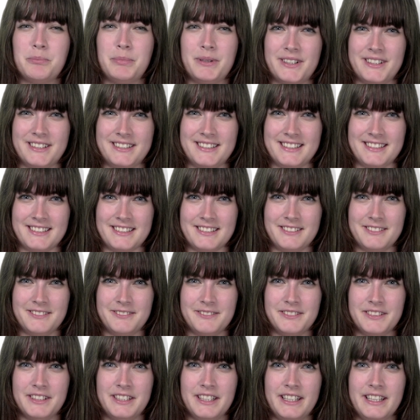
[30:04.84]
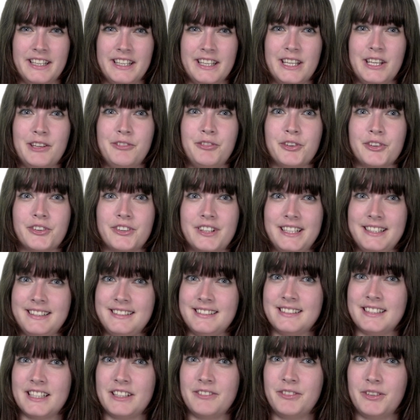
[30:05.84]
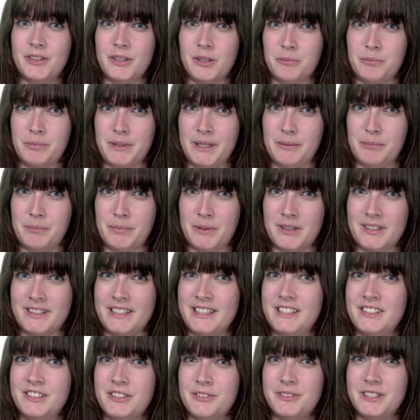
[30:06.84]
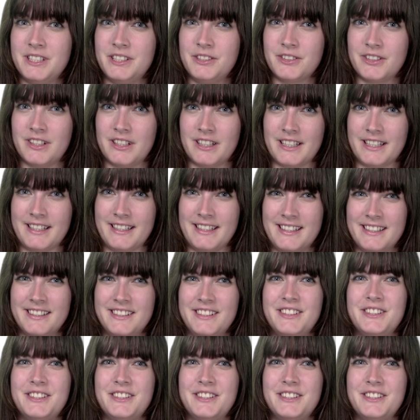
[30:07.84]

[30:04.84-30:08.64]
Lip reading: person. If you greet several people individually,